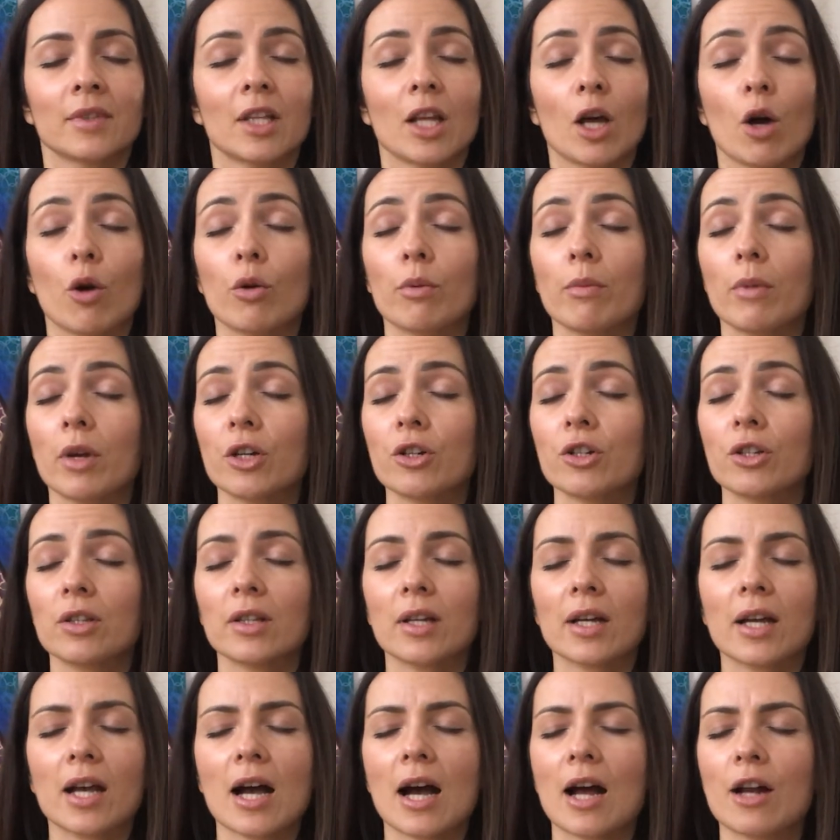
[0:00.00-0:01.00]
Now
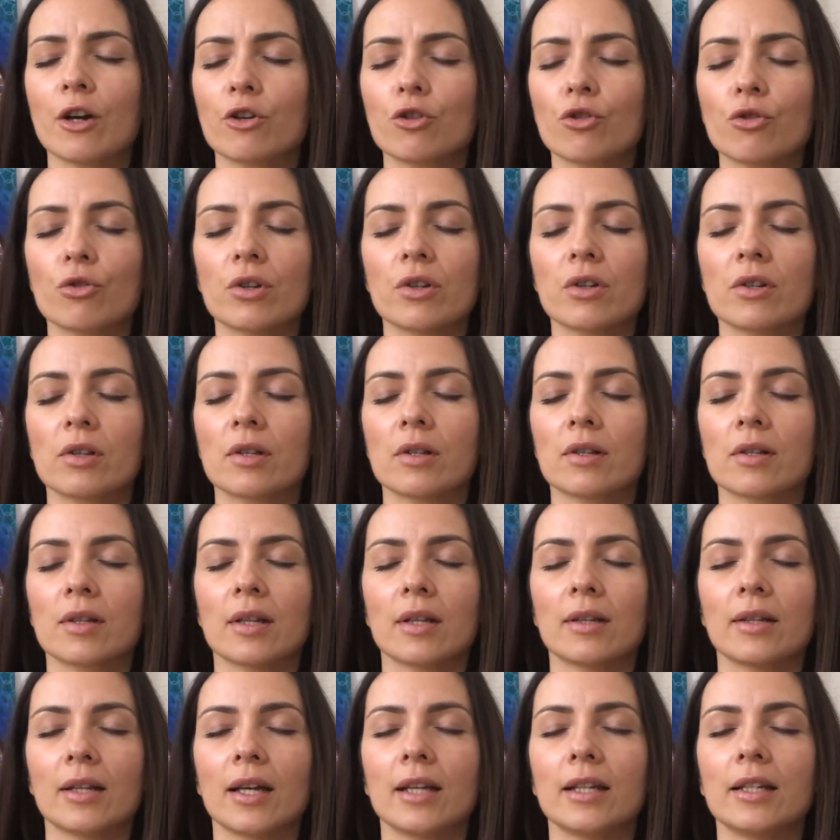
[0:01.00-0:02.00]
imagine the countries
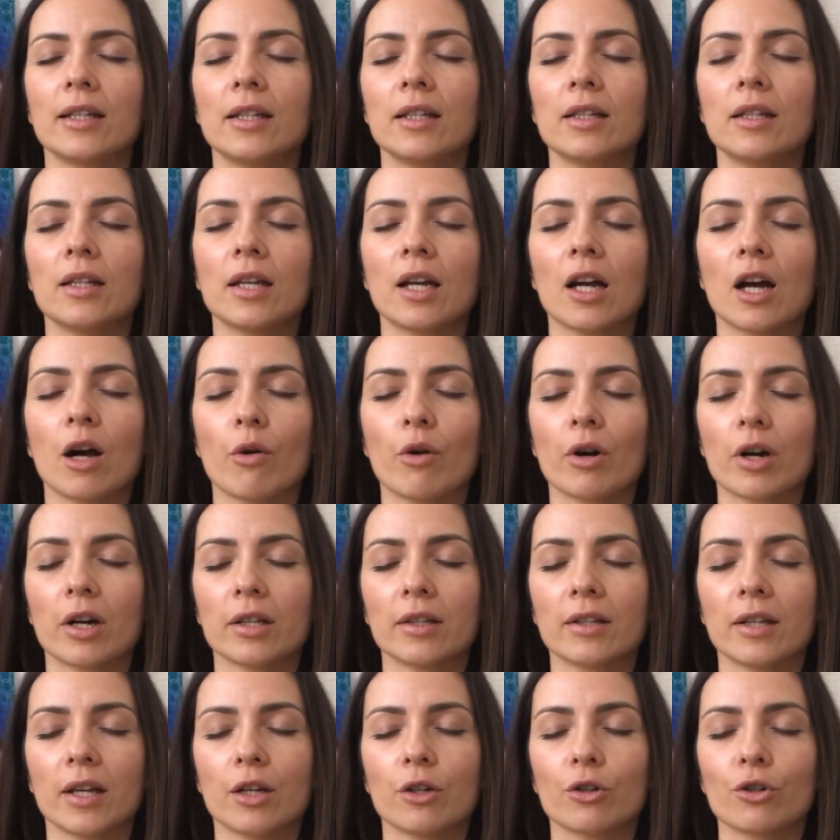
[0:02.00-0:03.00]
that are needing our
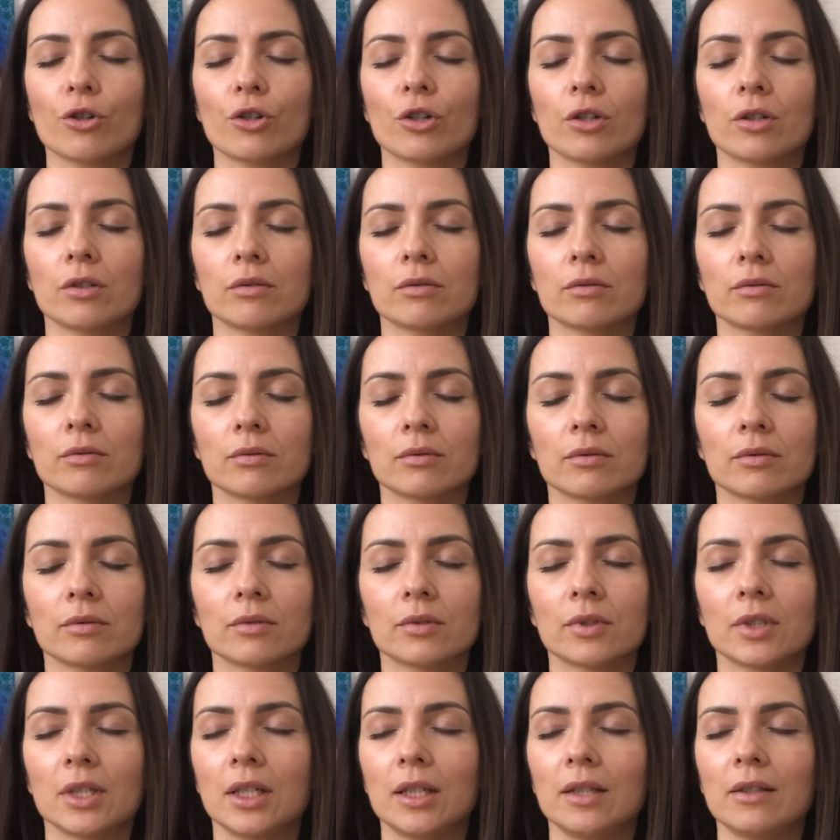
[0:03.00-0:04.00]
attention.
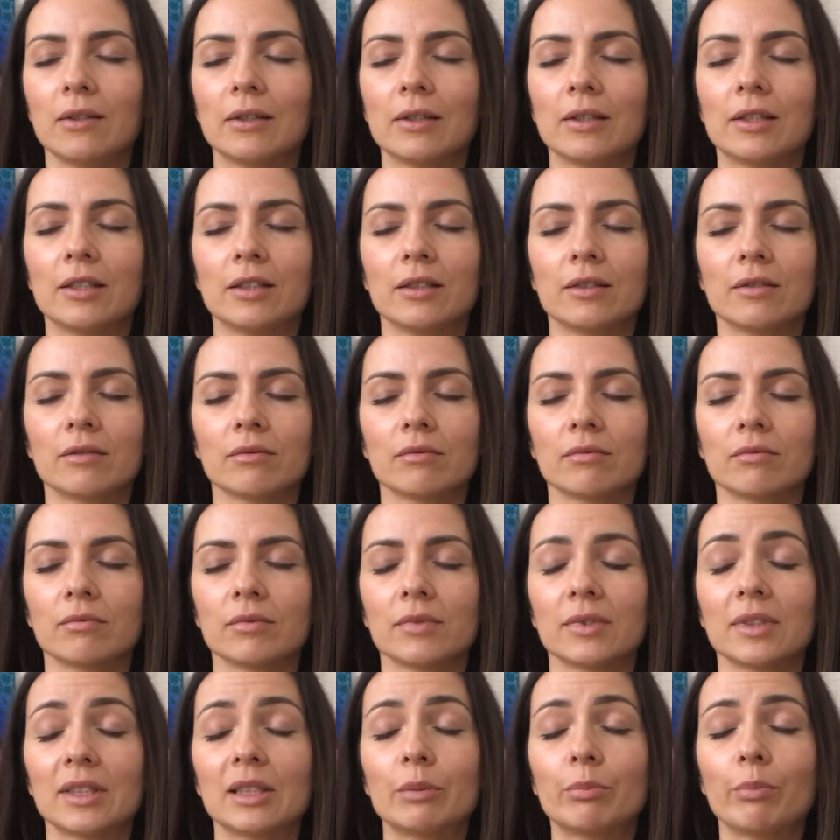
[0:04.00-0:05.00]
Italy,
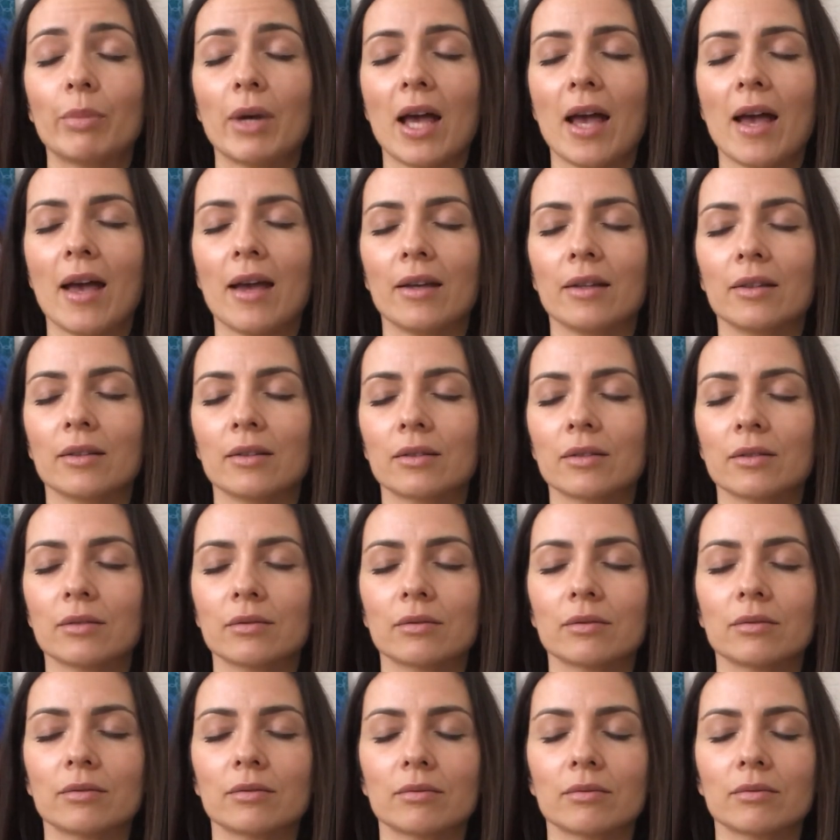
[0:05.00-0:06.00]
Spain,
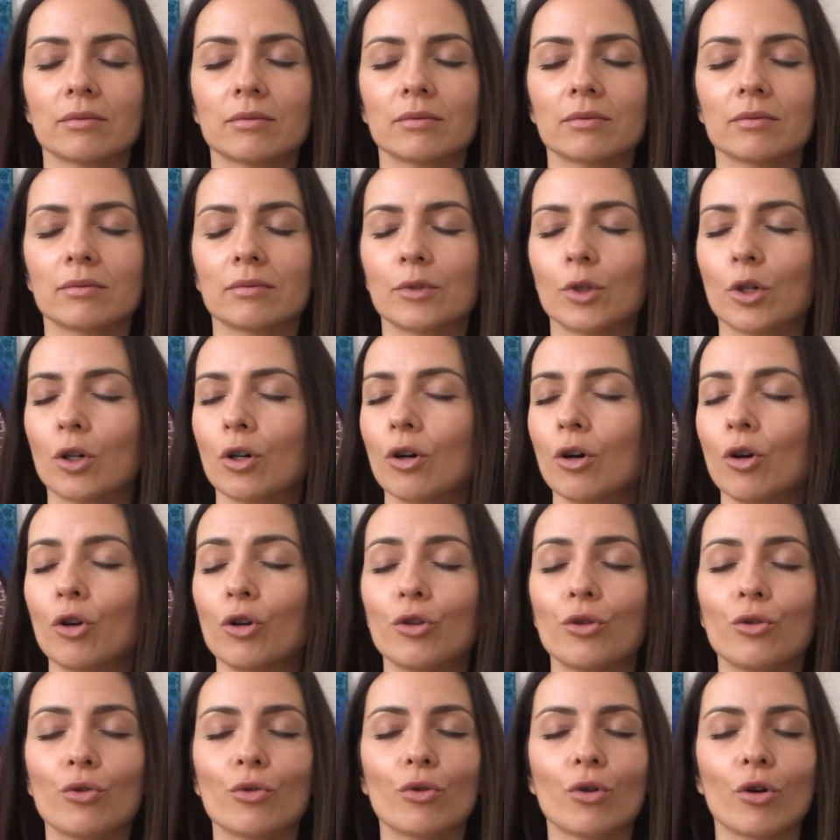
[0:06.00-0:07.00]

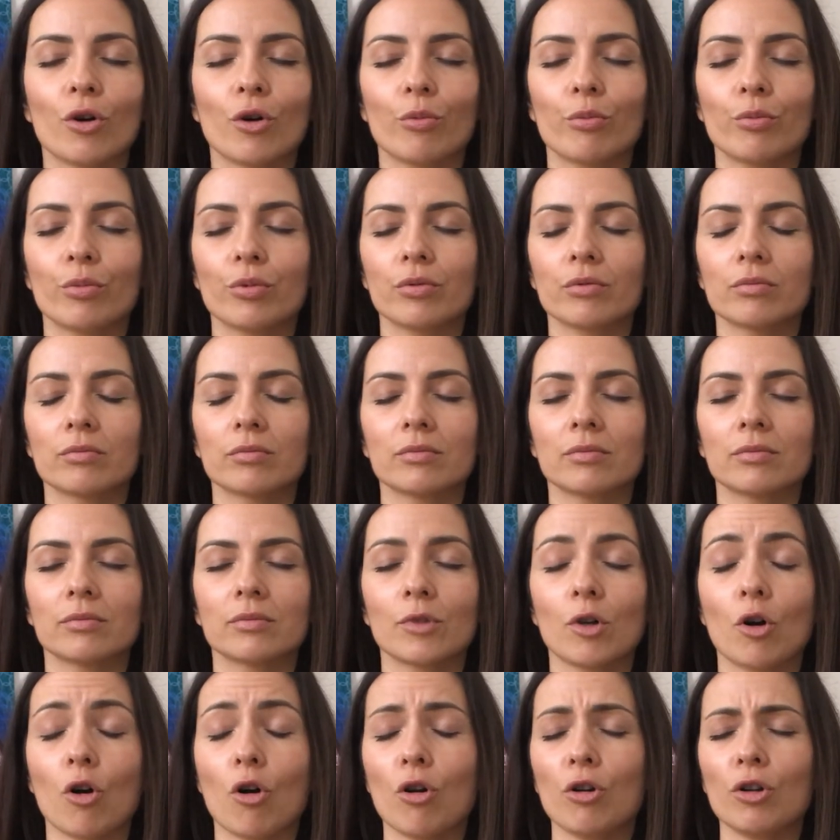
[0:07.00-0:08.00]
all Europe,
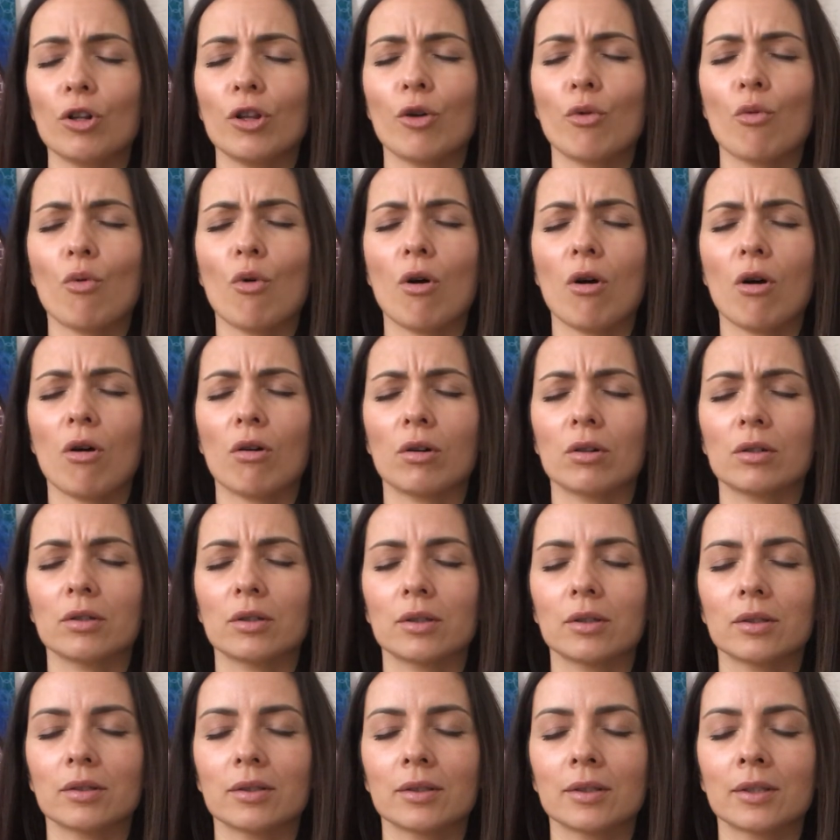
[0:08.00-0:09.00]
all the
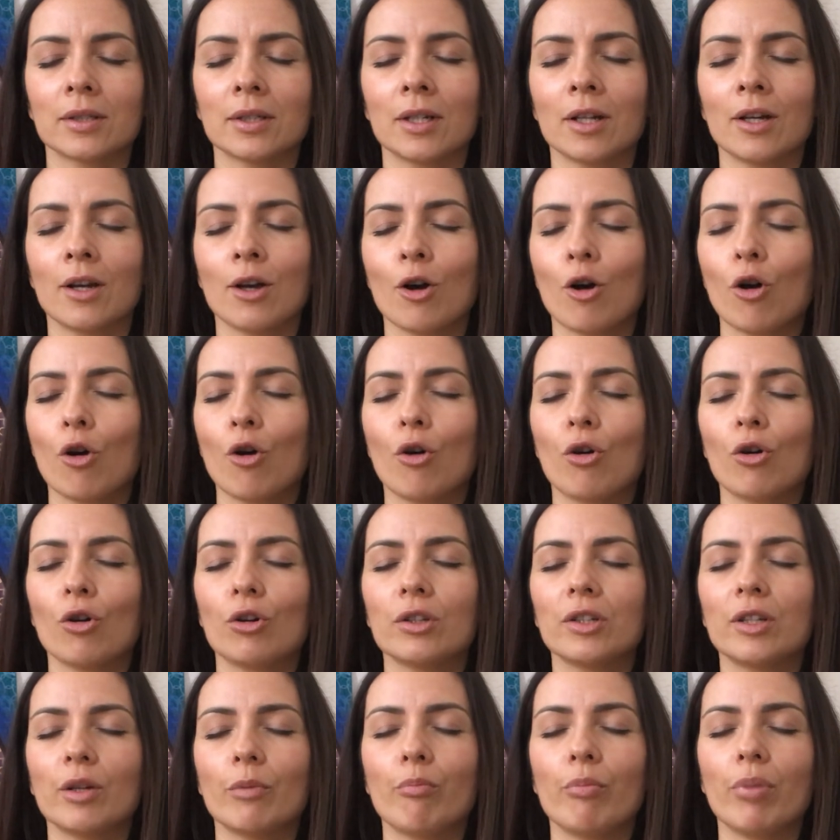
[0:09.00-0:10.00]
world,
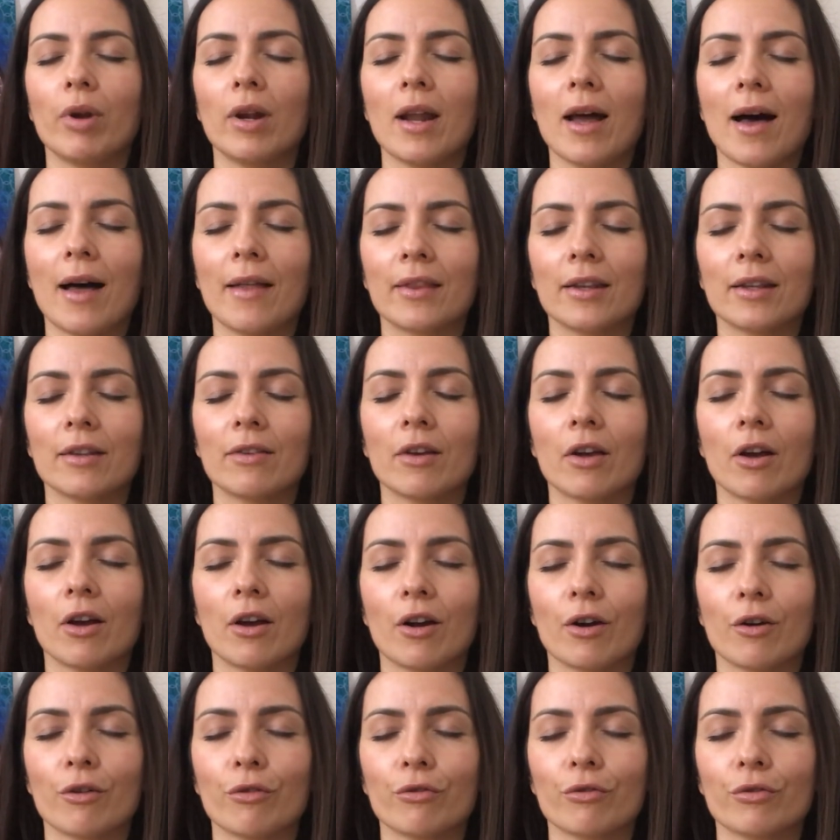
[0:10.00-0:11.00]
all the planet
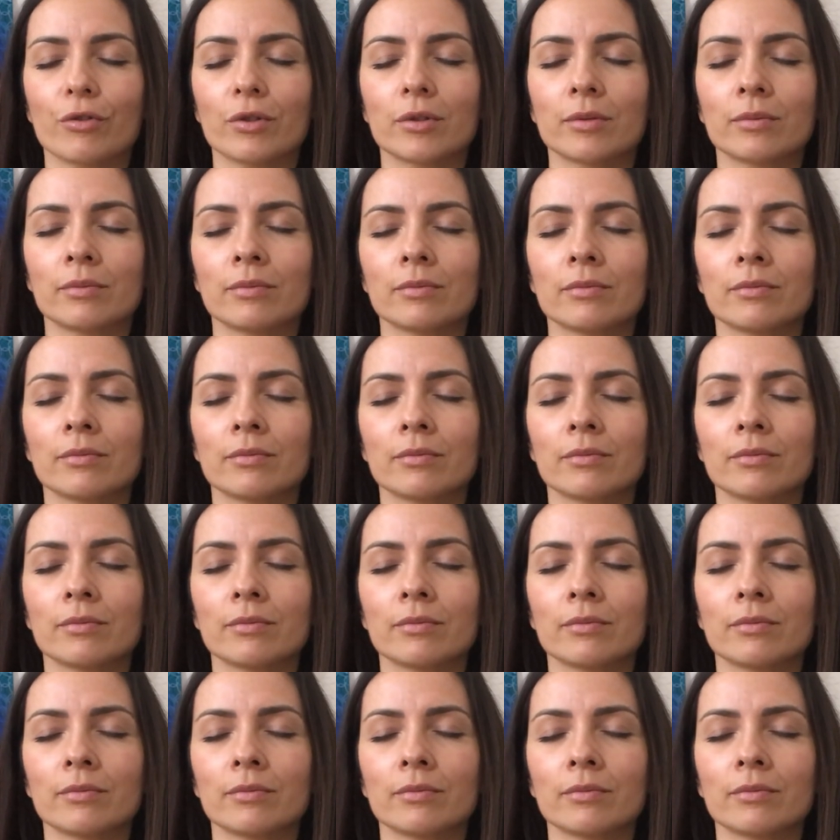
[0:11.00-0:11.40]
Earth.